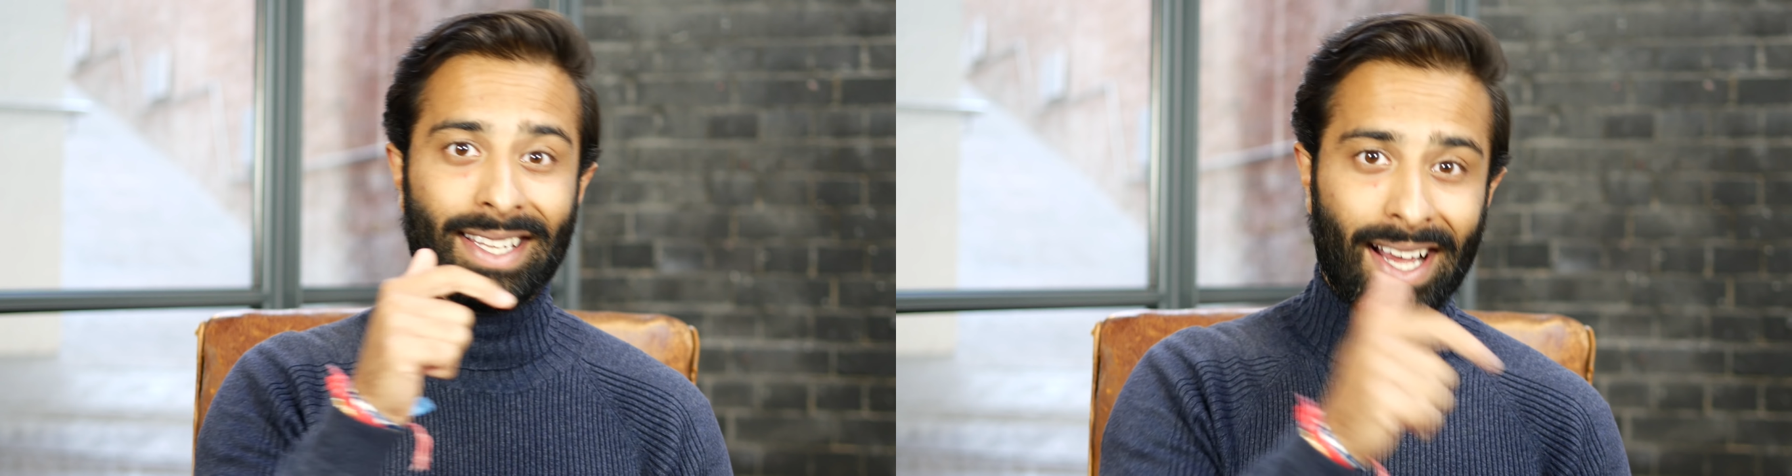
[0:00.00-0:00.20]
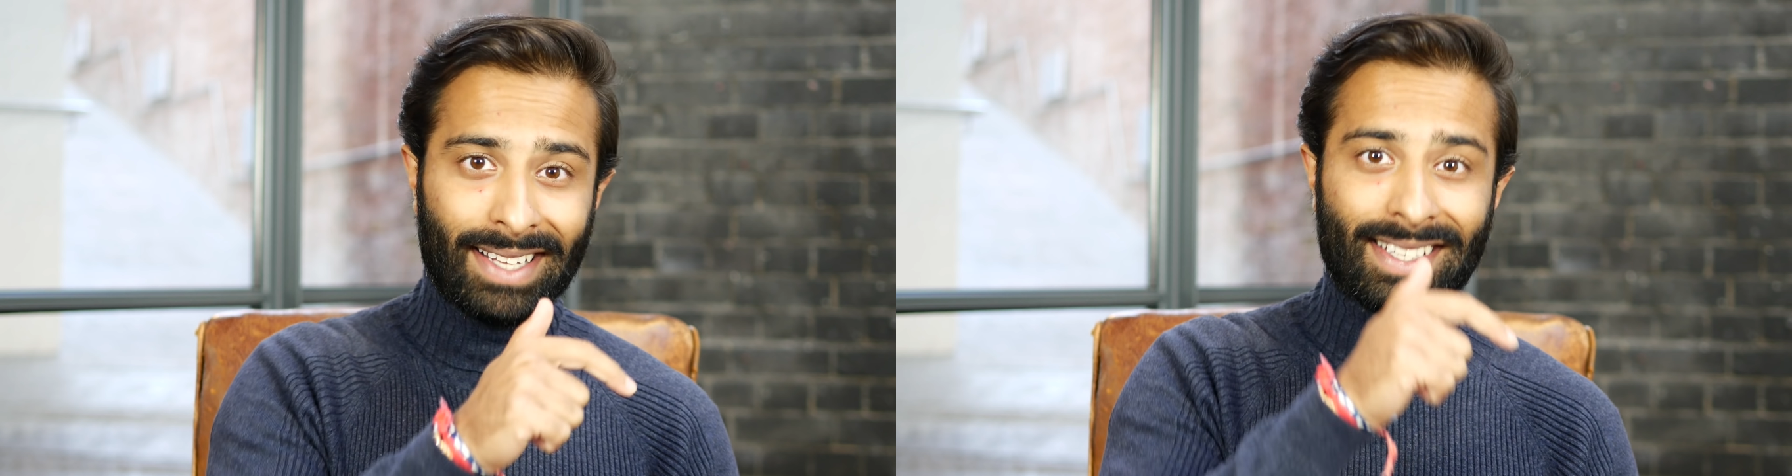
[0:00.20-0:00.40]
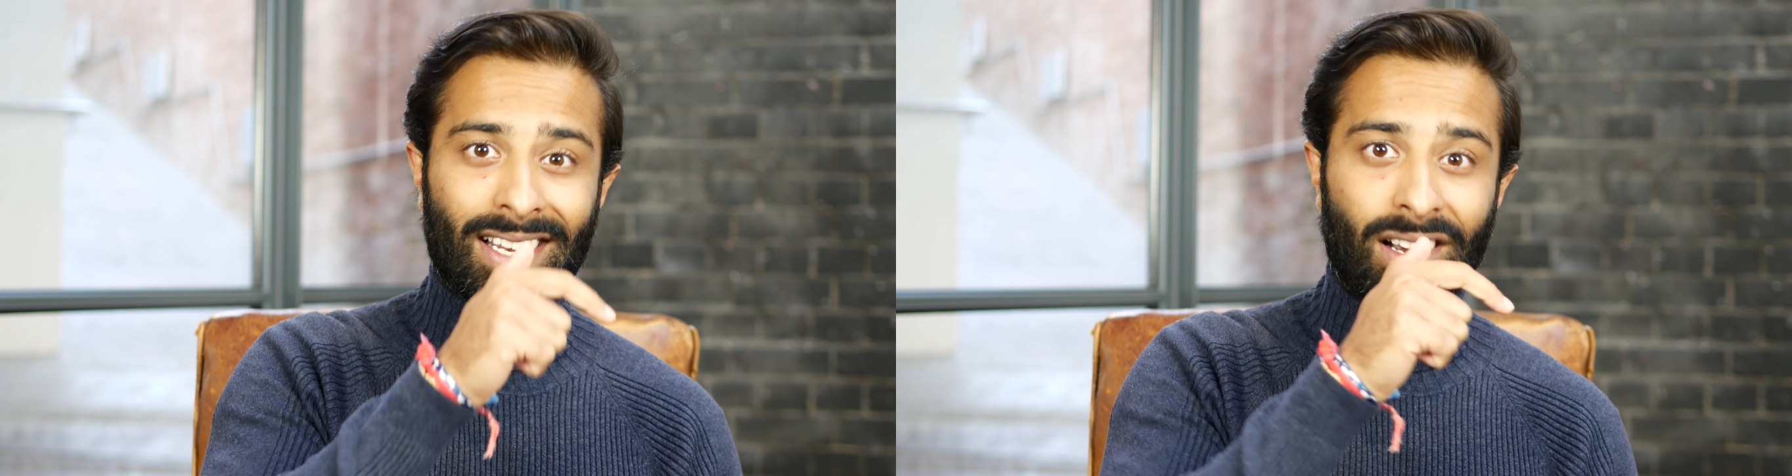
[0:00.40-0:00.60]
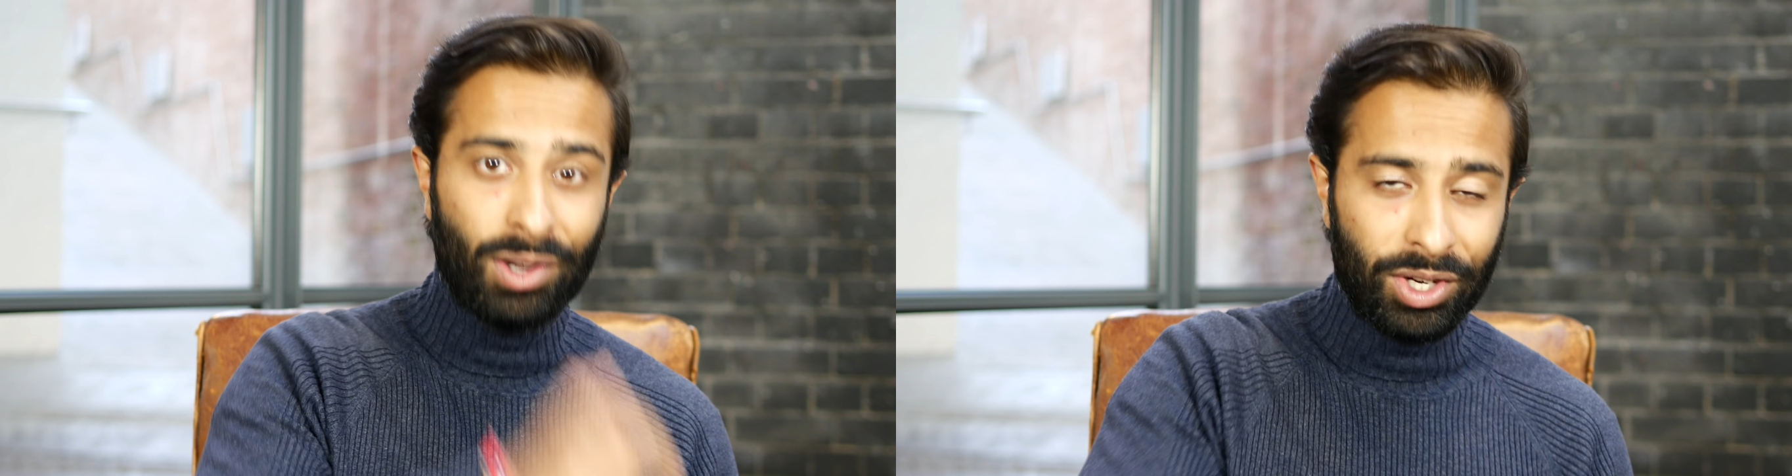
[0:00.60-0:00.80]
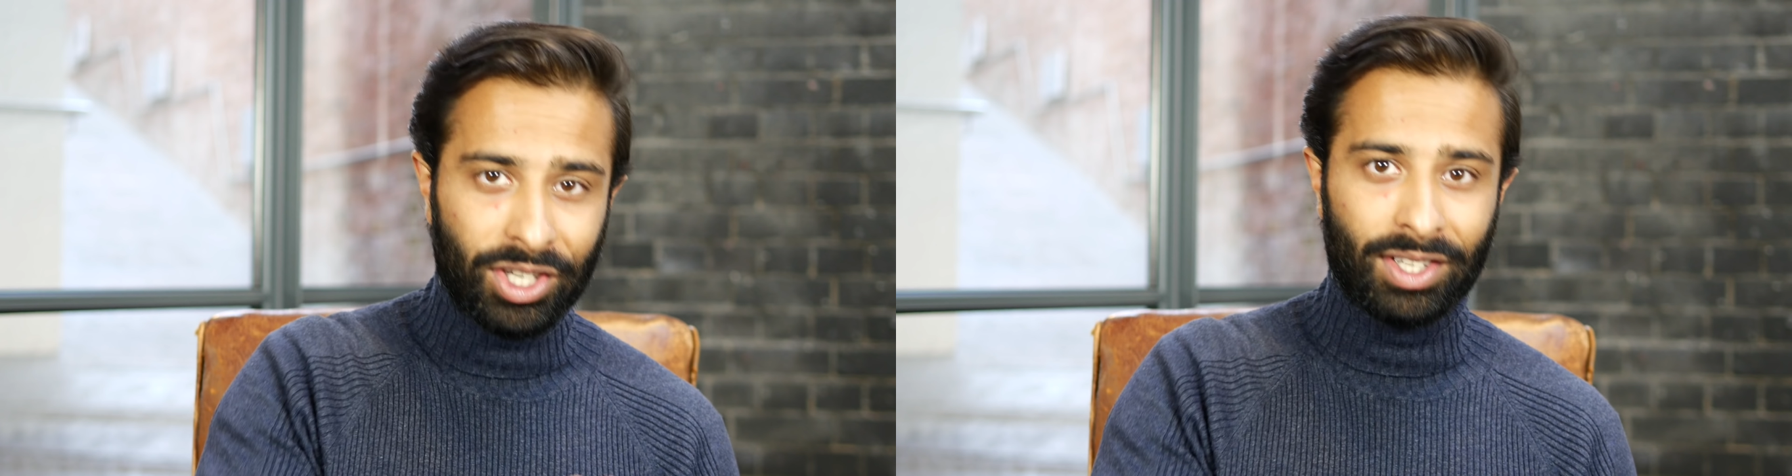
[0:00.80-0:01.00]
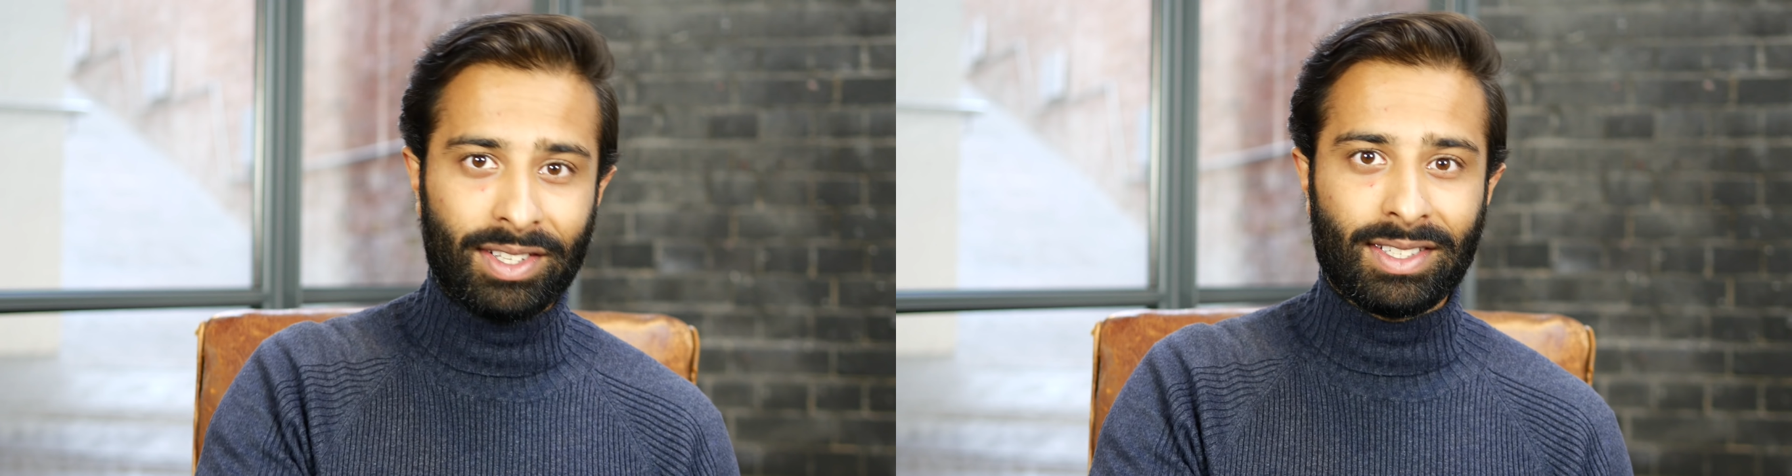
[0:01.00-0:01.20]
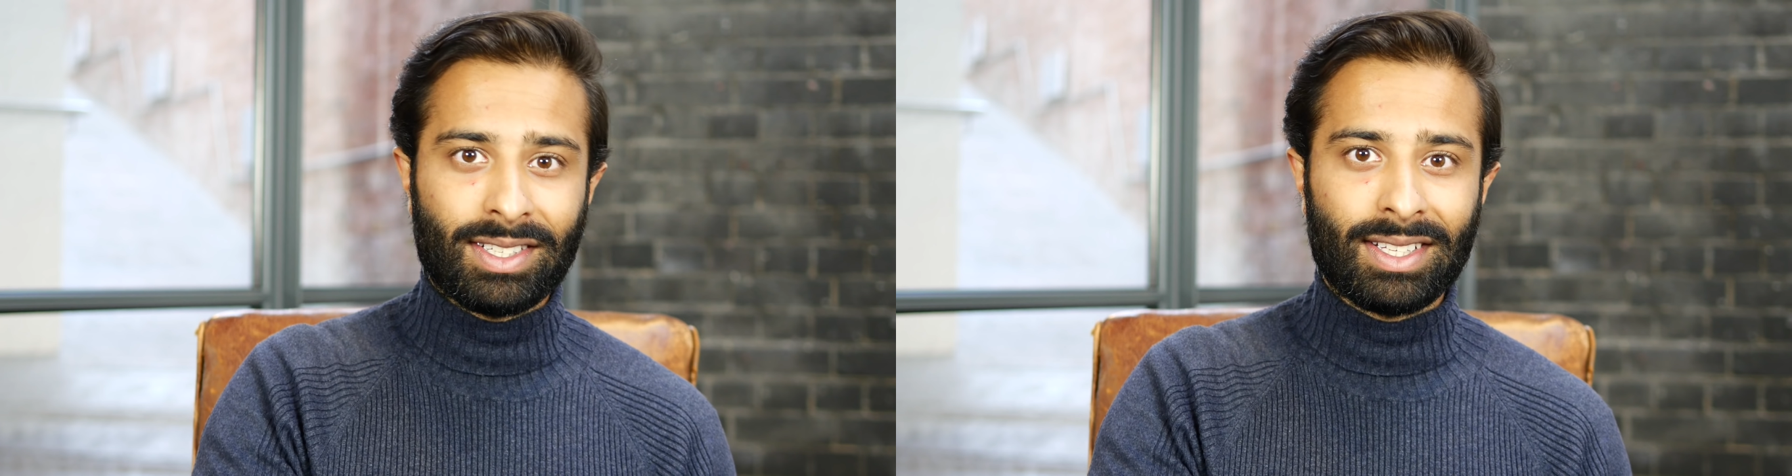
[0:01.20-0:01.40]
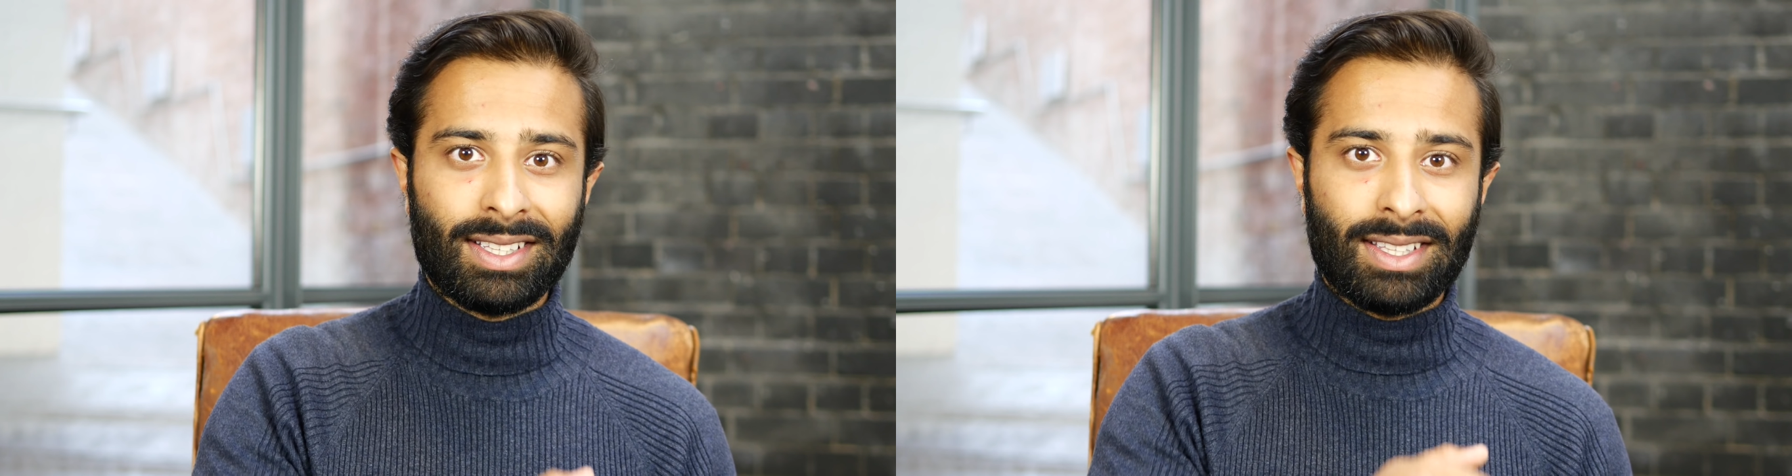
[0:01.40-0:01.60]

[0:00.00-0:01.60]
the nine solutions